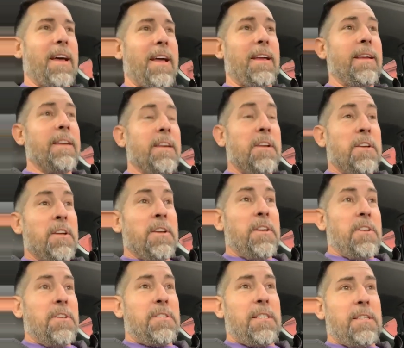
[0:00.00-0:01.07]
day,
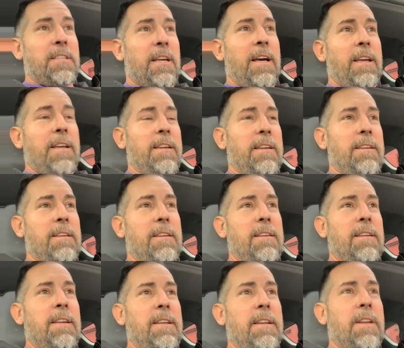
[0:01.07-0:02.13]
she's like,
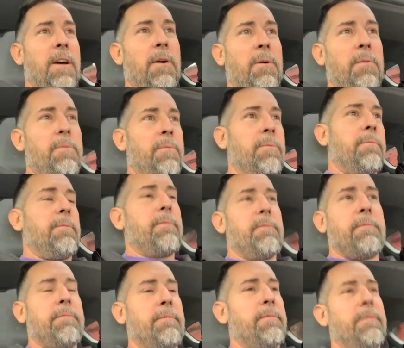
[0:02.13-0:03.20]
you know,
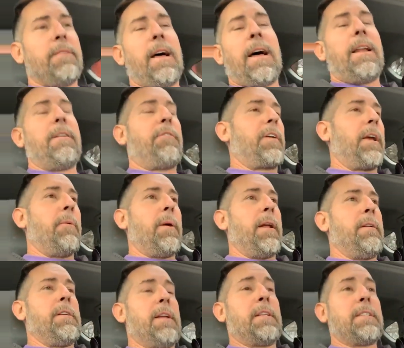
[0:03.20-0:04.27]
I forget what
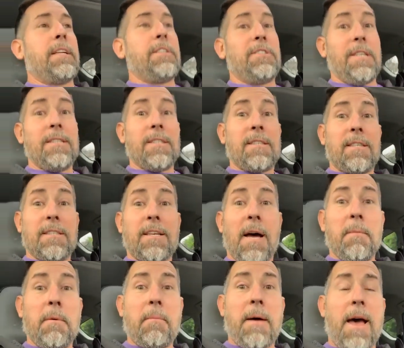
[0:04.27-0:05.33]
I, and I said, Jesus is
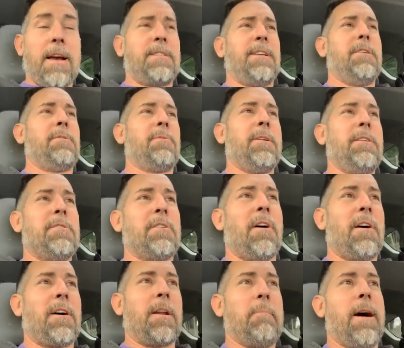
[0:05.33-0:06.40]
coming back. She goes, what are you
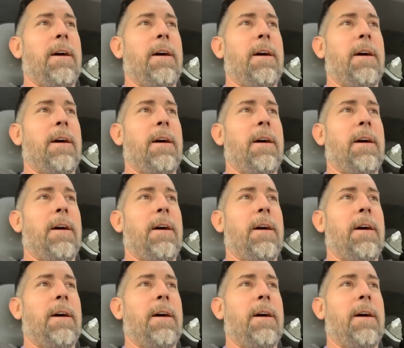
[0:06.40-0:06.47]
talking